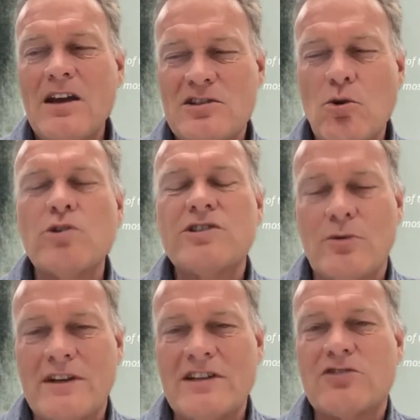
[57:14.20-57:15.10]

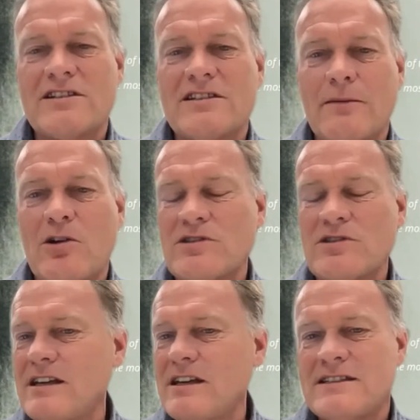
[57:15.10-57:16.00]
also interesting, because
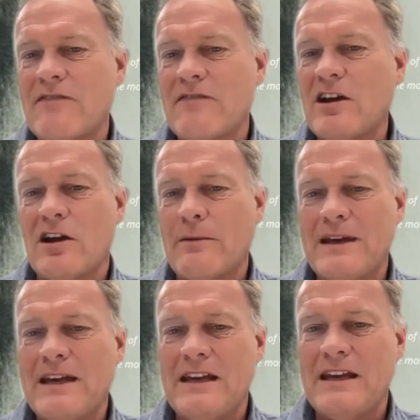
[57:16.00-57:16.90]
it's definitely going to
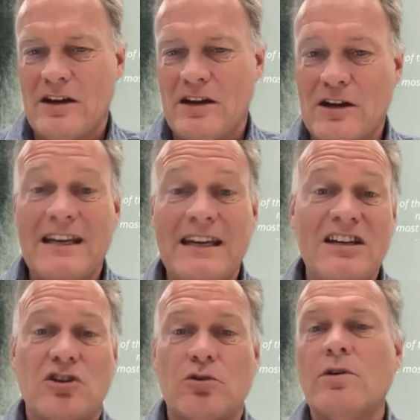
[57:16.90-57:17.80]
be a
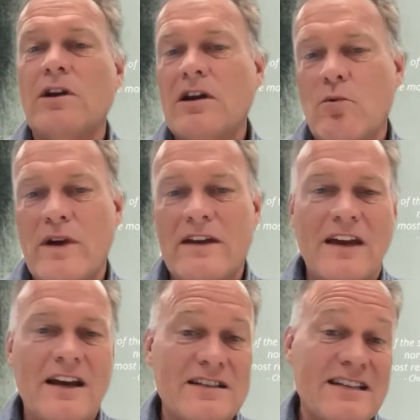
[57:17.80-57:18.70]
key issue
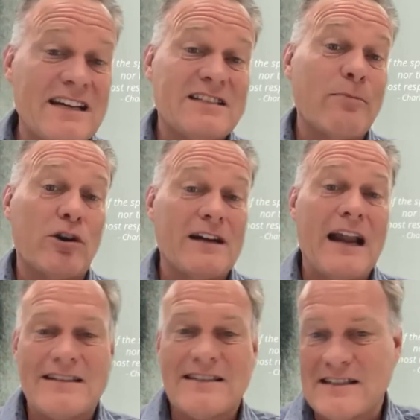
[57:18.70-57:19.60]
with say smart
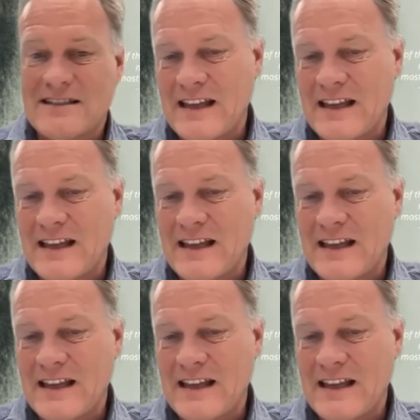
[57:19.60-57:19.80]
glasses.